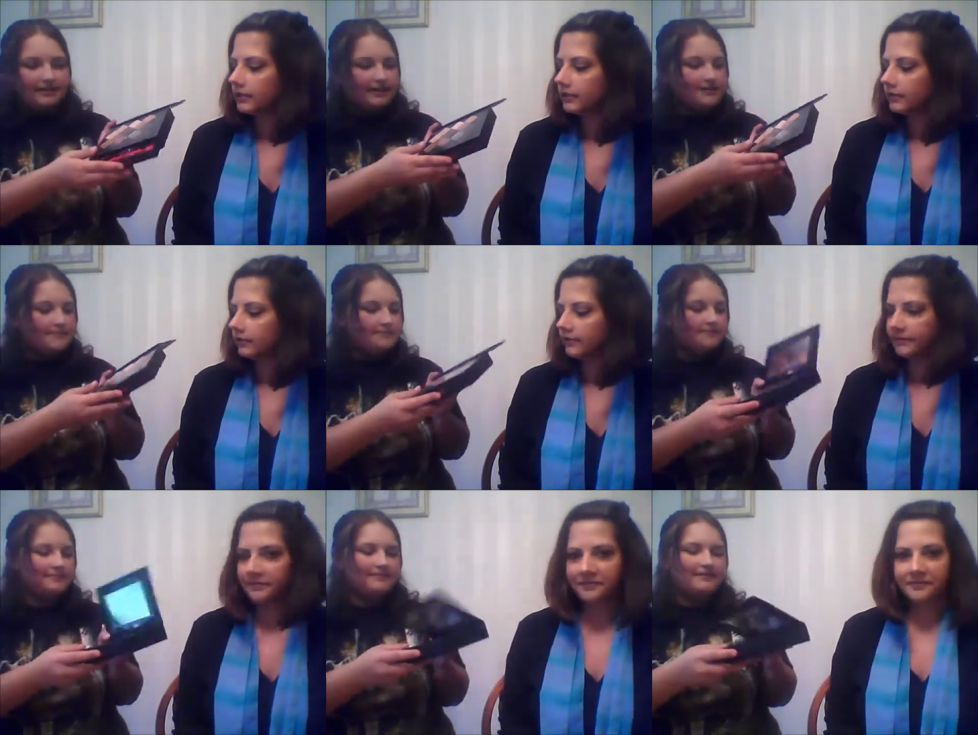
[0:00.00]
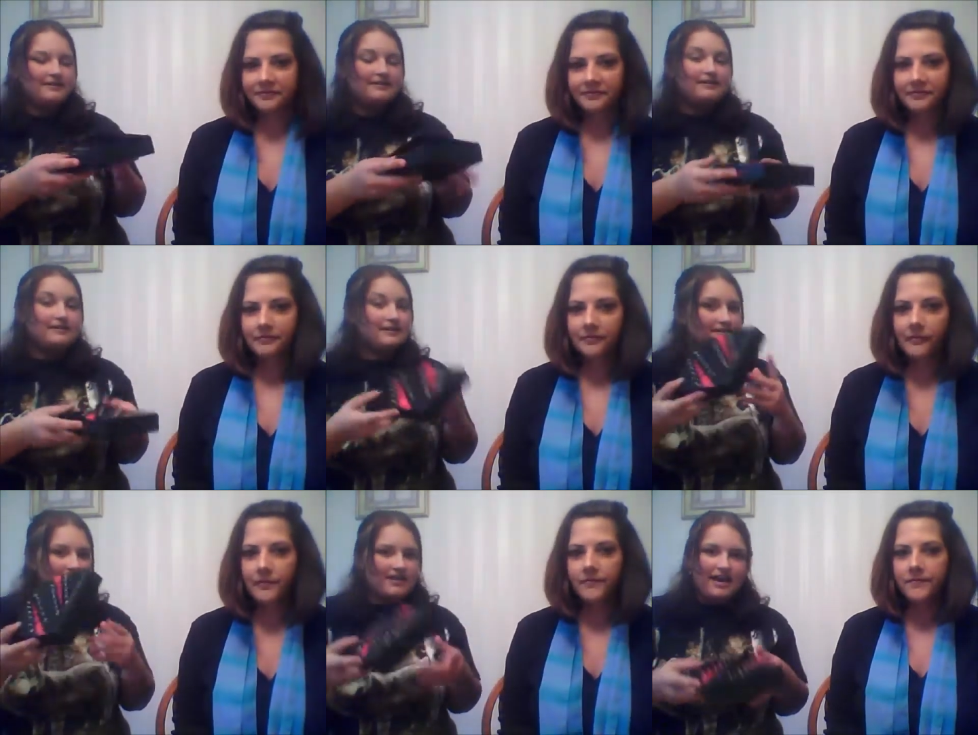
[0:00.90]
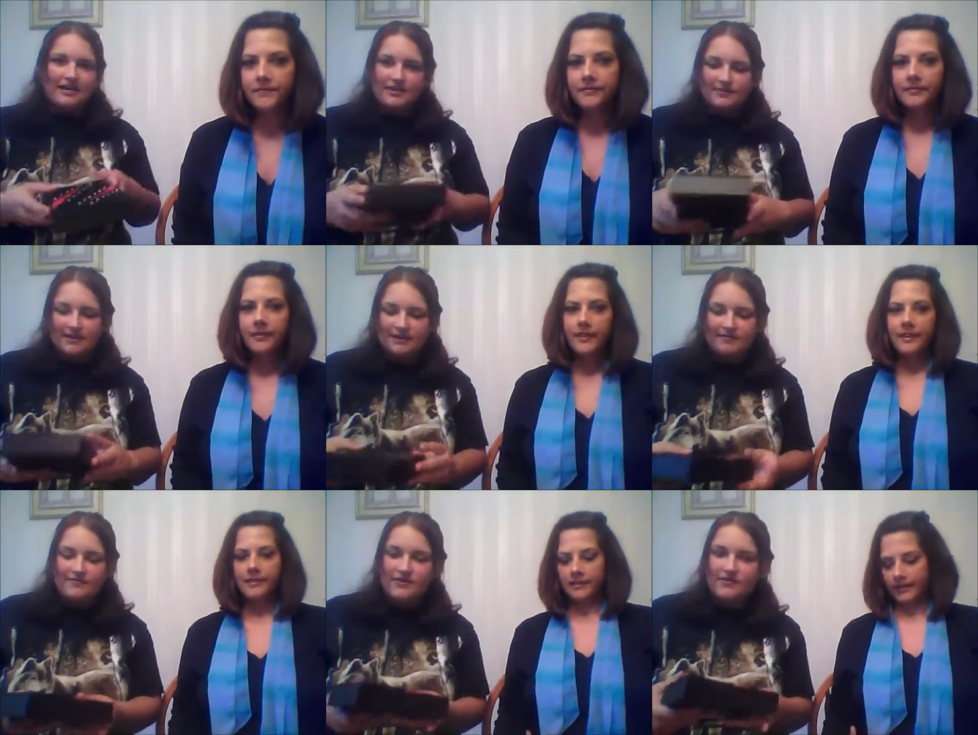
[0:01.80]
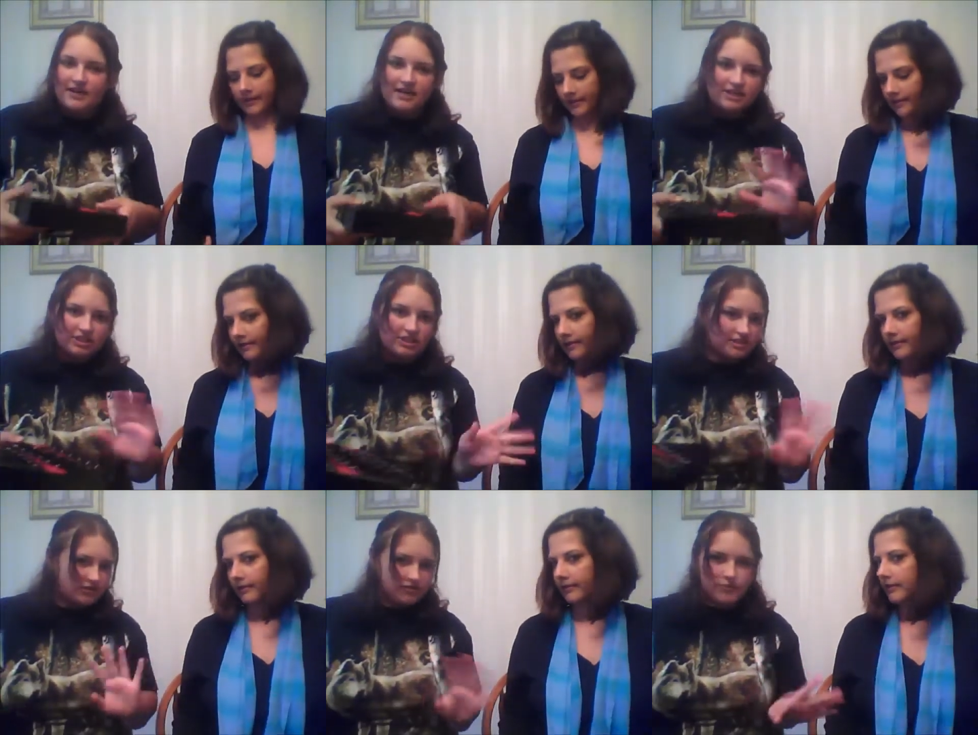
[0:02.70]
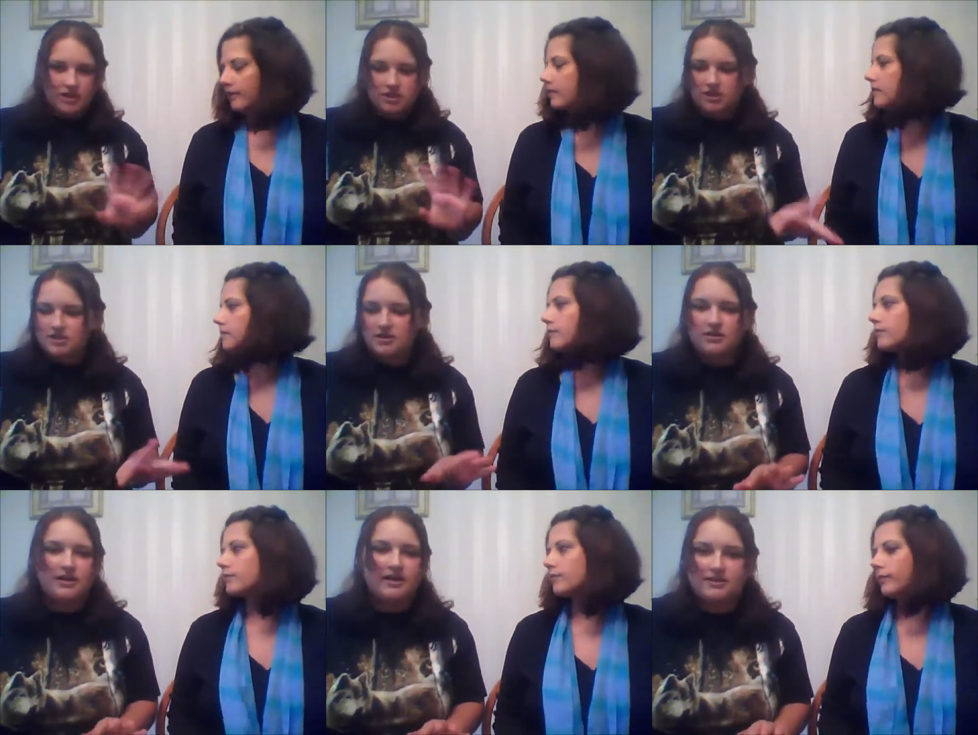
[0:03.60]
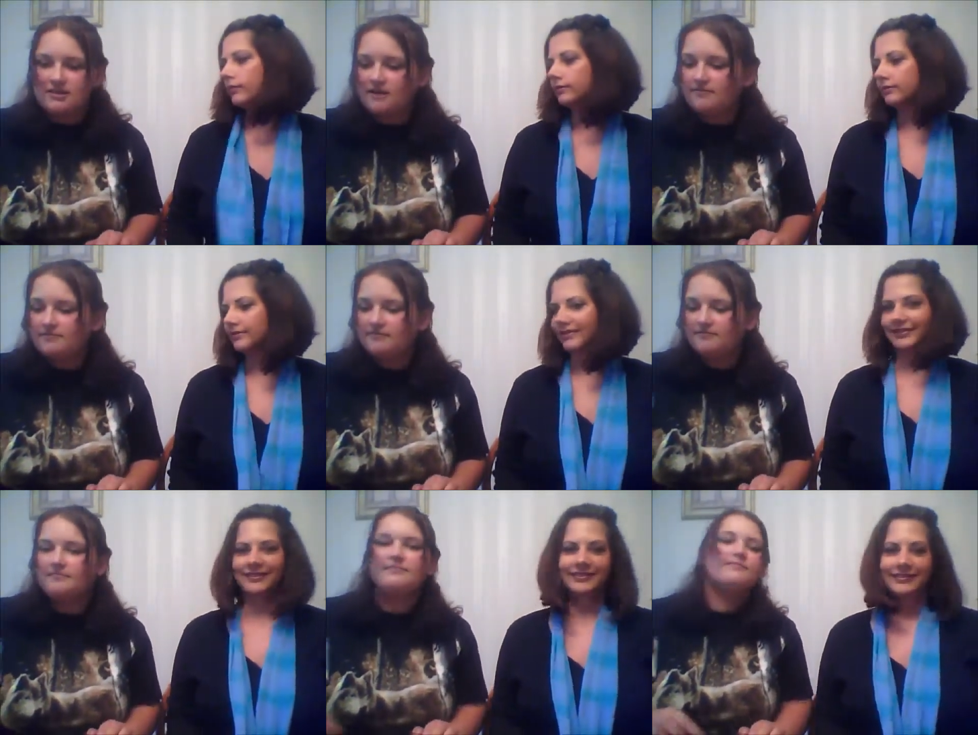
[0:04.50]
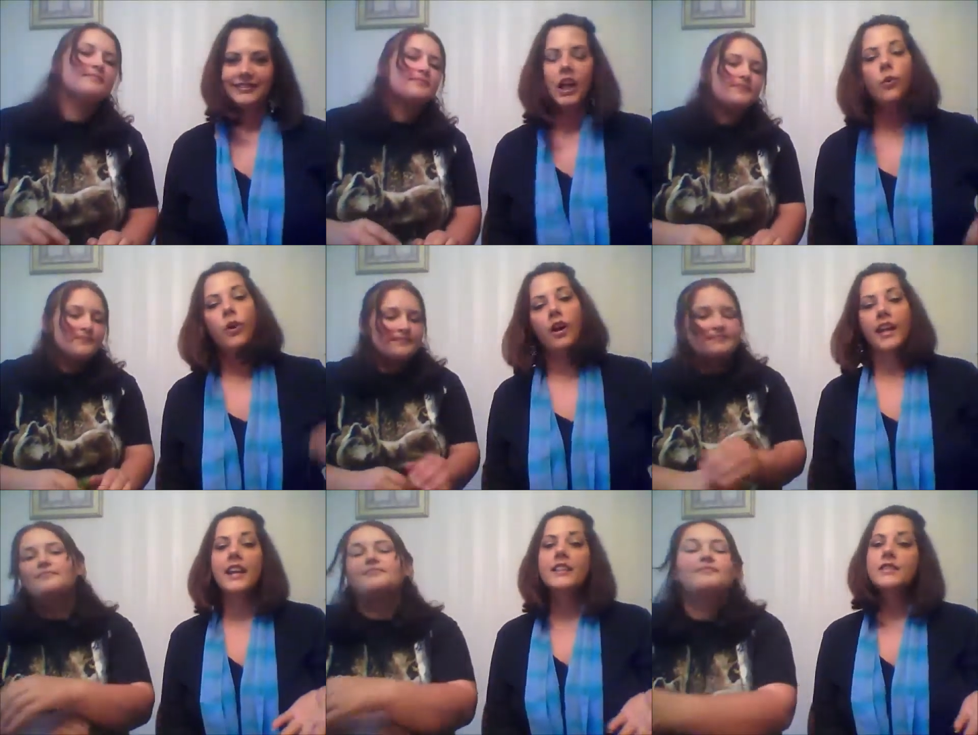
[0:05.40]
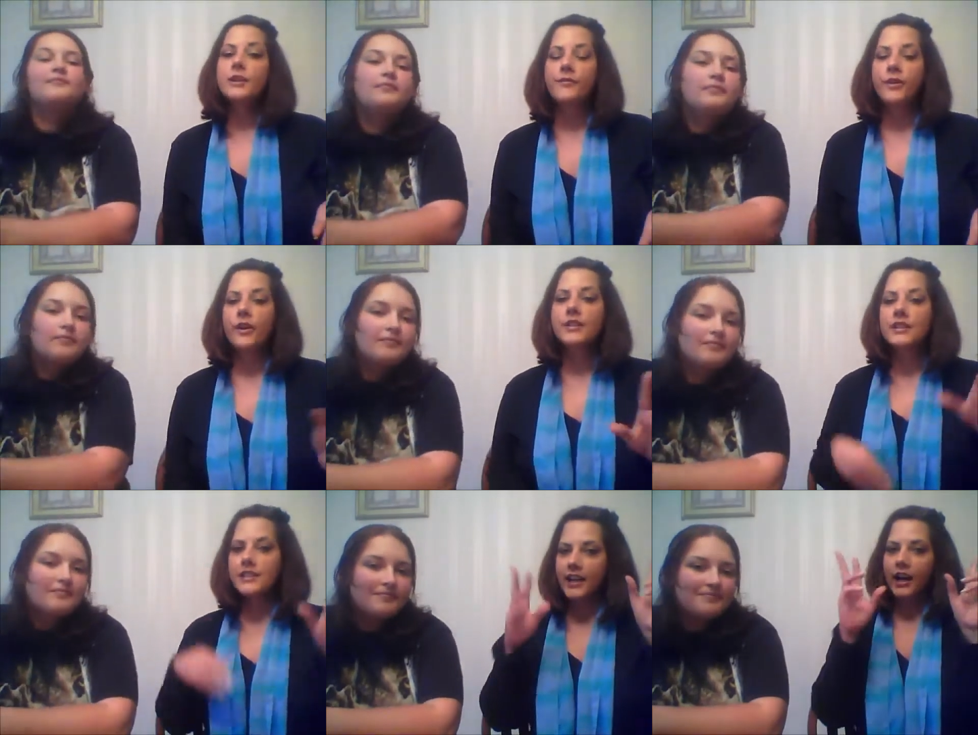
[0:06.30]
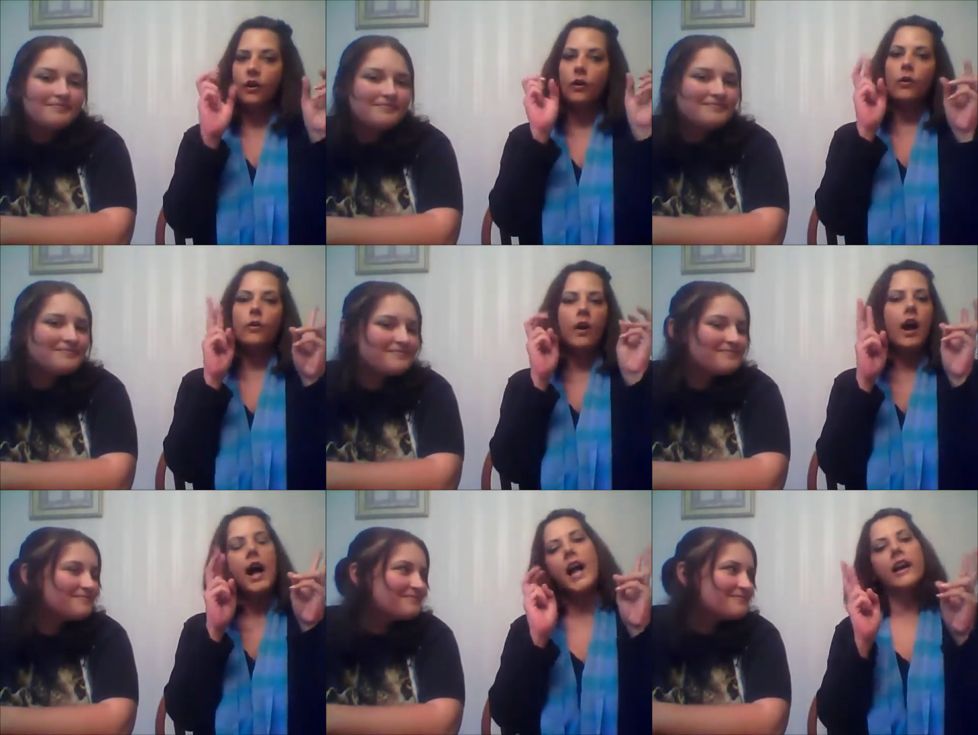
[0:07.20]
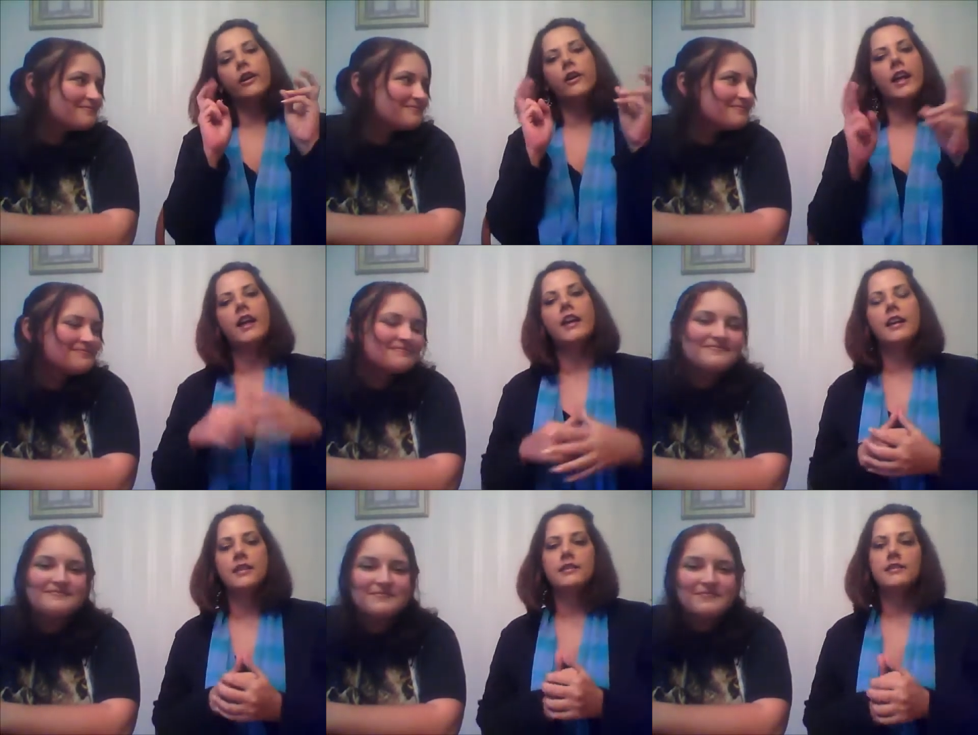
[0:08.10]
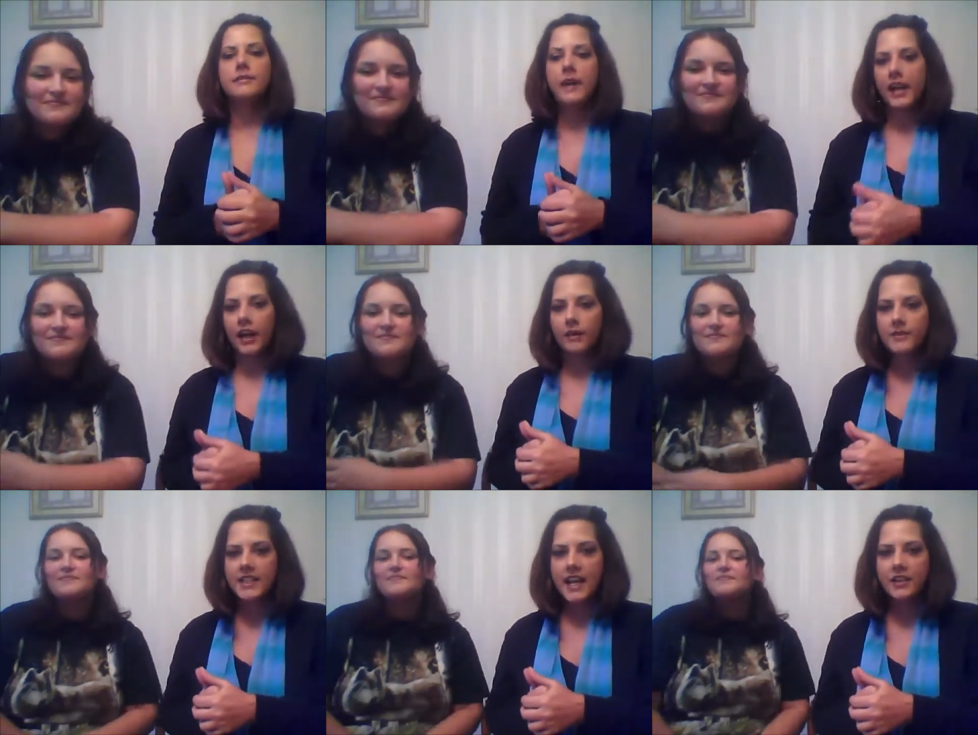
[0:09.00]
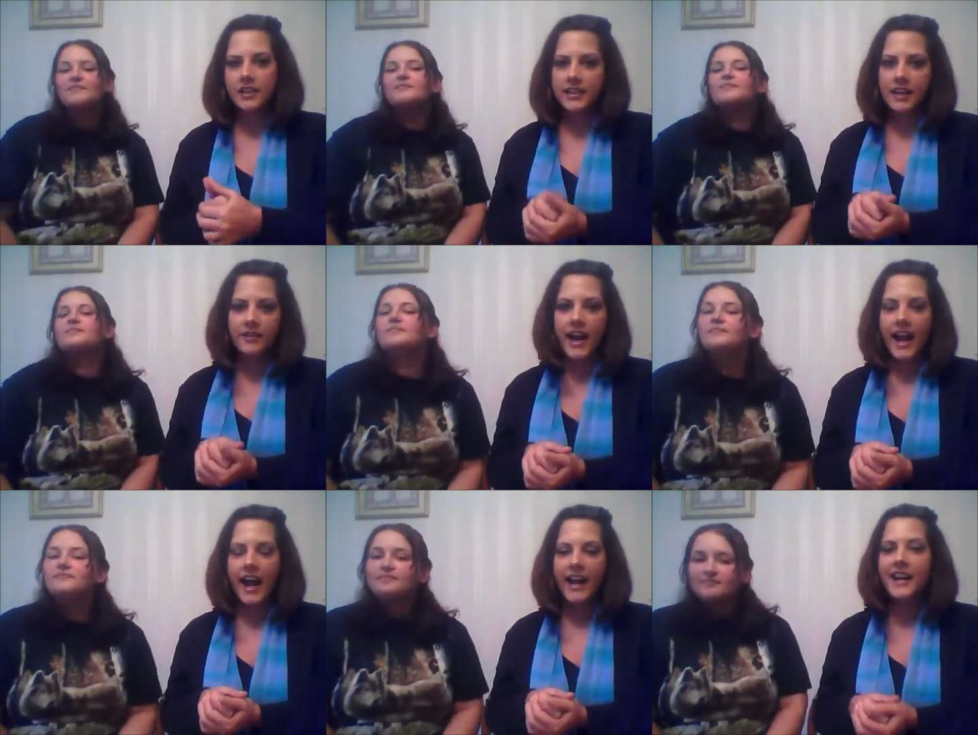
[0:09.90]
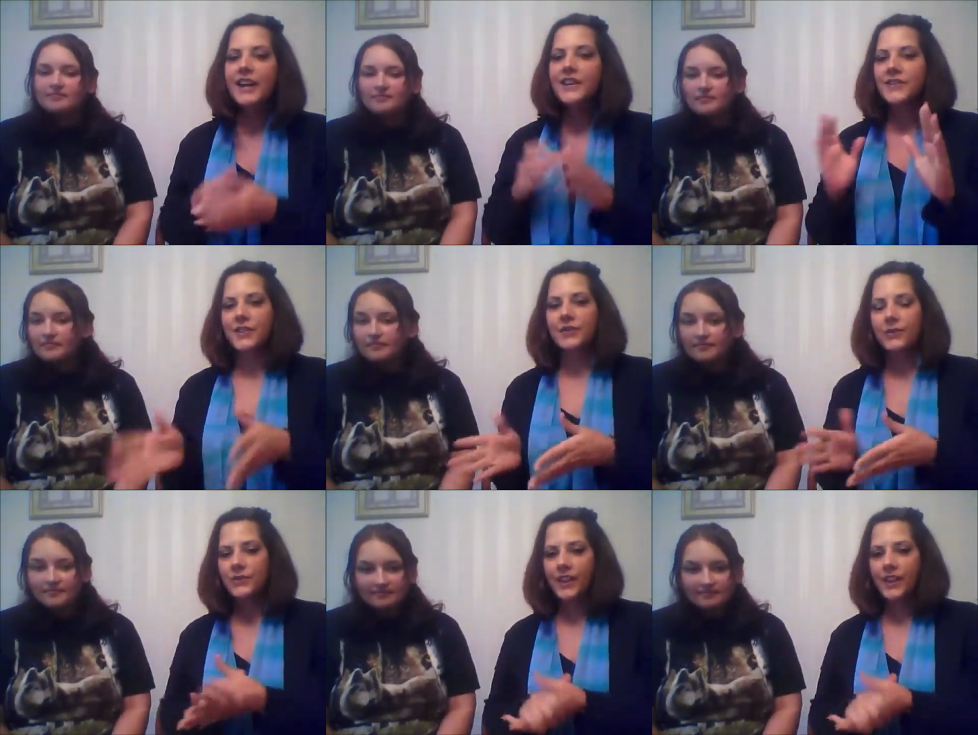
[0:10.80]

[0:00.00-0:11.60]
Speaker 1: in it. So yeah, you want a review on it, she can do swatches and all that stuff.
Speaker 2: Well, and it's her first, you know, higher end makeup set she's ever had. So she was